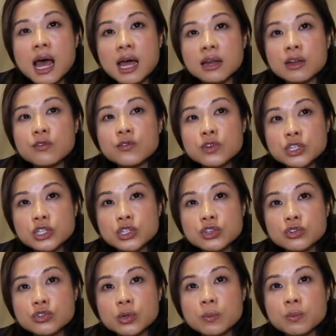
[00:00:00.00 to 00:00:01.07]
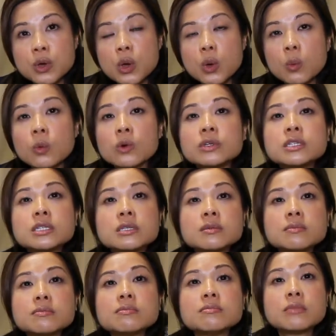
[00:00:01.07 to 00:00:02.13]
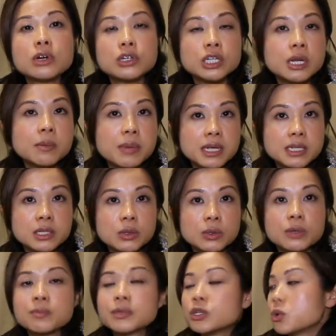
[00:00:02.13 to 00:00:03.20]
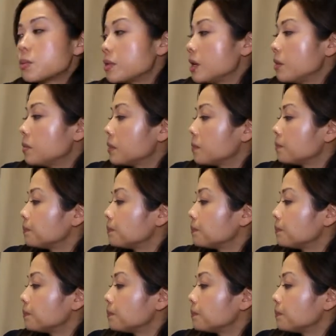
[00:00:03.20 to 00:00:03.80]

hand and foot syndrome was marginally better on pazopanib.